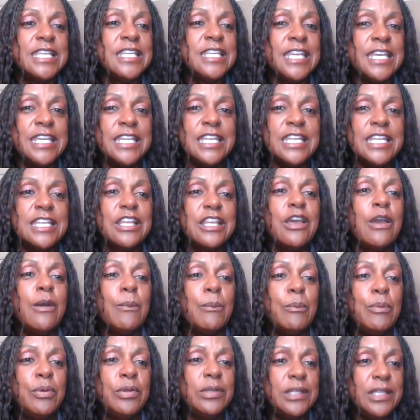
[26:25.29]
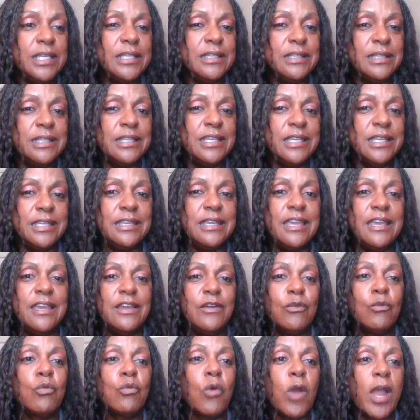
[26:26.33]
get it completely
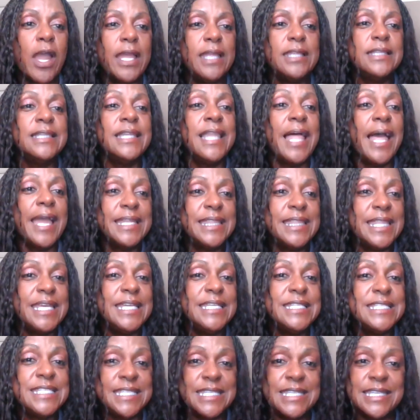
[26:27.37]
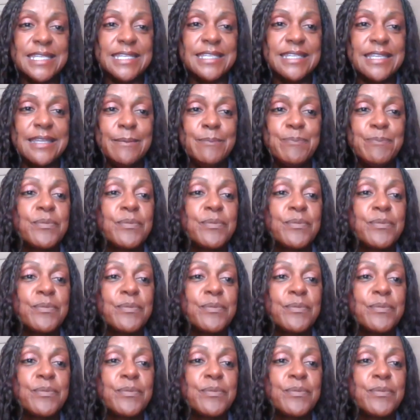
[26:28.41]
right like they did